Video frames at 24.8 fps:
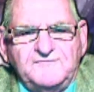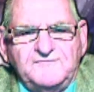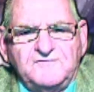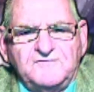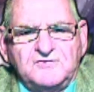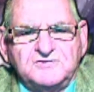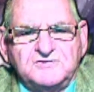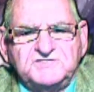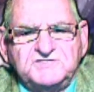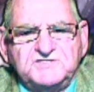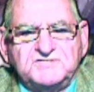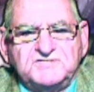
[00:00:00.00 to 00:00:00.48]

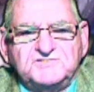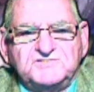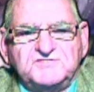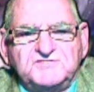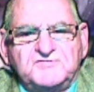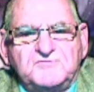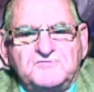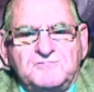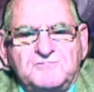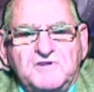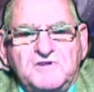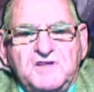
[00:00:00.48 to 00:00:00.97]
verses
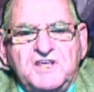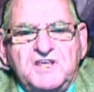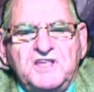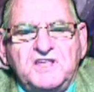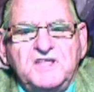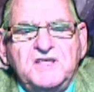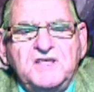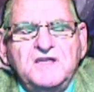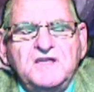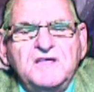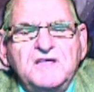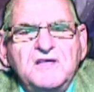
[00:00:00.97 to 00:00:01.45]
3
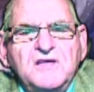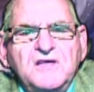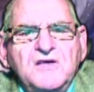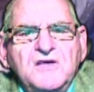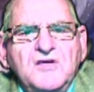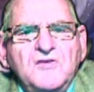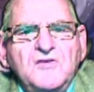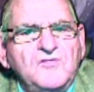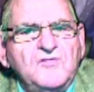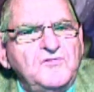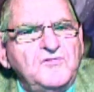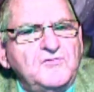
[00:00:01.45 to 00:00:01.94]

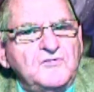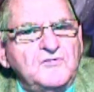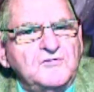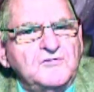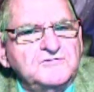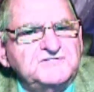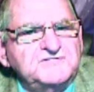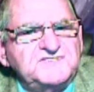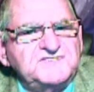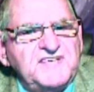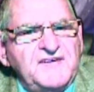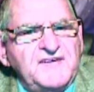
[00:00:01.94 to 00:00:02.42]
through
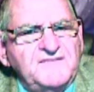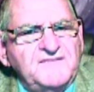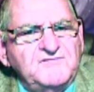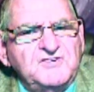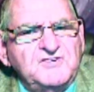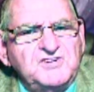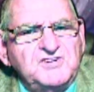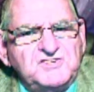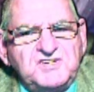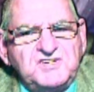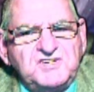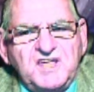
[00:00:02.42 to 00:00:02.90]

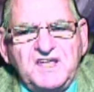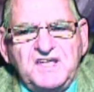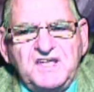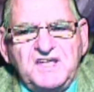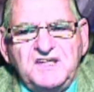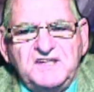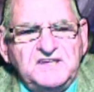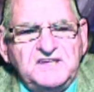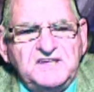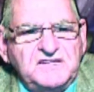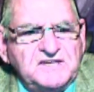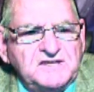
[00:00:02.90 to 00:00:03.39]

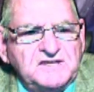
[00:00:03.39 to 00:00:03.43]
17.